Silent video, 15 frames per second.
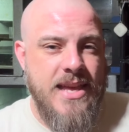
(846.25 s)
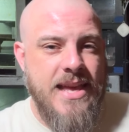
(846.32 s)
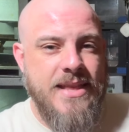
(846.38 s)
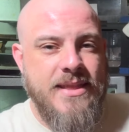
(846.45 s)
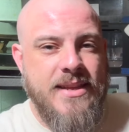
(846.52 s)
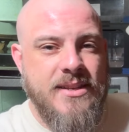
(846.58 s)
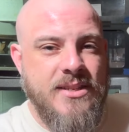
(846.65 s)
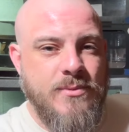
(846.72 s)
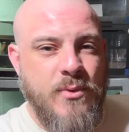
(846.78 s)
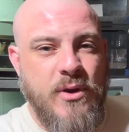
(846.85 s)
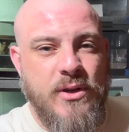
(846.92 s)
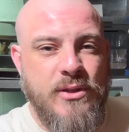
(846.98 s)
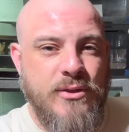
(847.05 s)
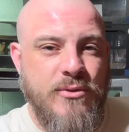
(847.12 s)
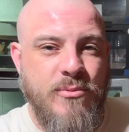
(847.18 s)
and then some
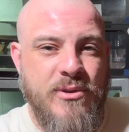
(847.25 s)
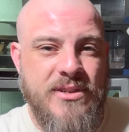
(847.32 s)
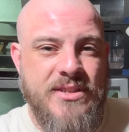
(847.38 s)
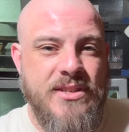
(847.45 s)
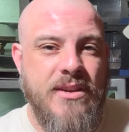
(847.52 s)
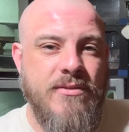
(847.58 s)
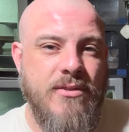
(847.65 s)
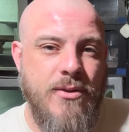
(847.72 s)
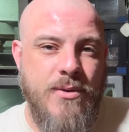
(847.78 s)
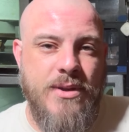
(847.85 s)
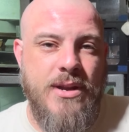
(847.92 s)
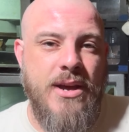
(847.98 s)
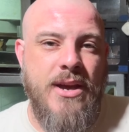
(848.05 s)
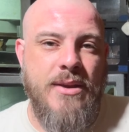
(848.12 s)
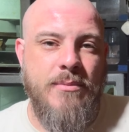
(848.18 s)
more colubrid stuff
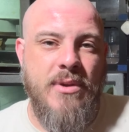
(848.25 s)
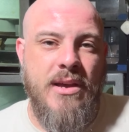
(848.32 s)
going on.